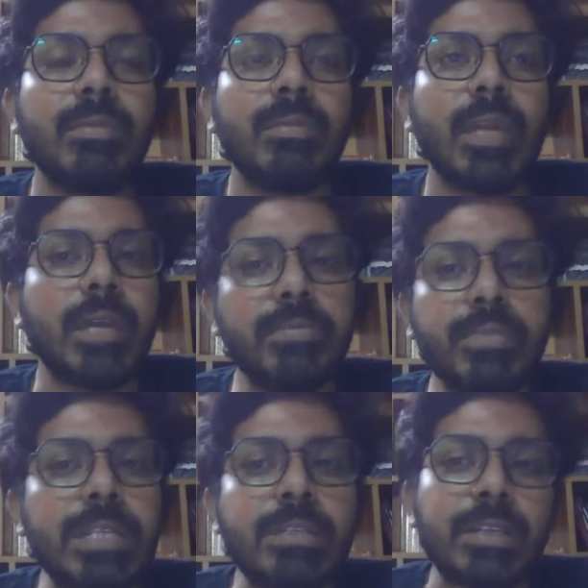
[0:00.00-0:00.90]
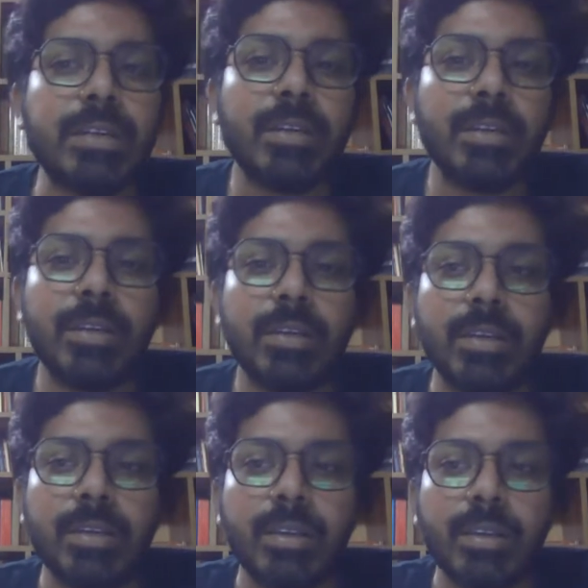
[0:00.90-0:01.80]
embraced
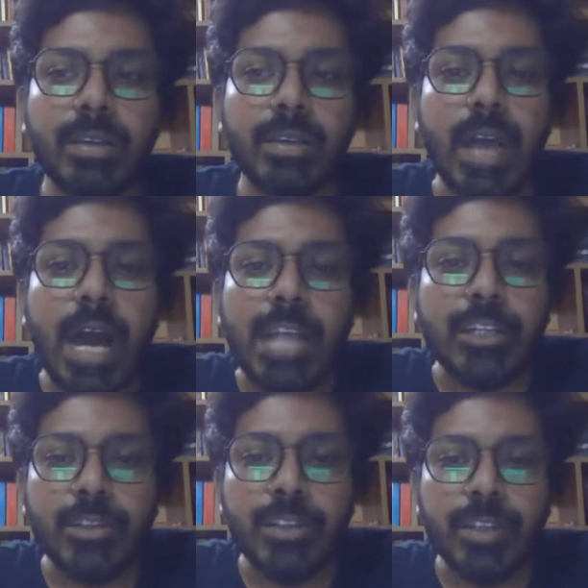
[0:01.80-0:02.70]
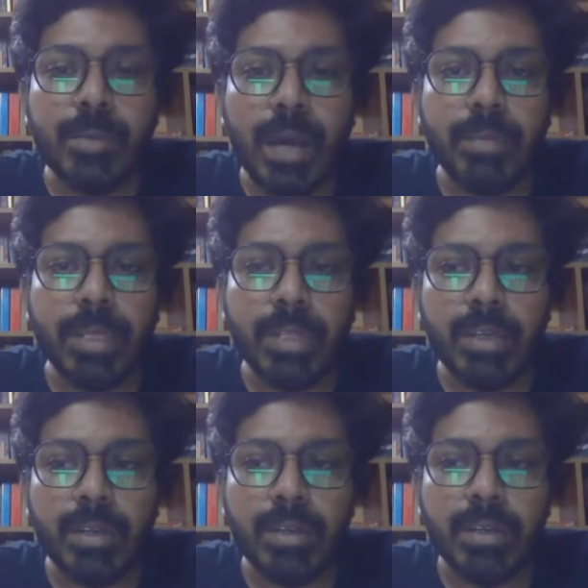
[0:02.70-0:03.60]
the ideologies of
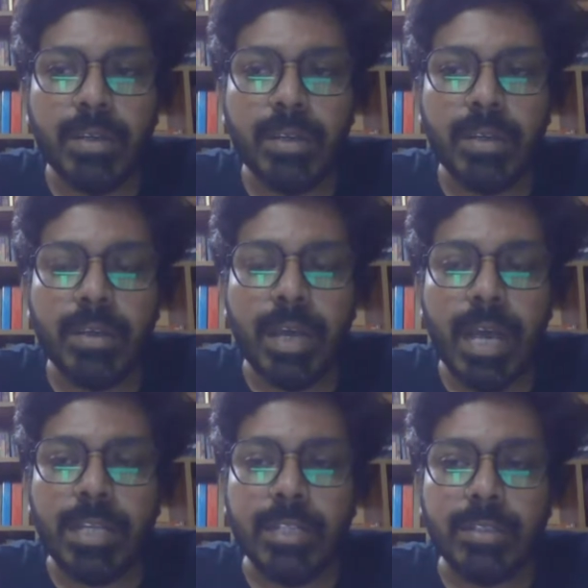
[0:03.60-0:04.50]
Ambedkar. And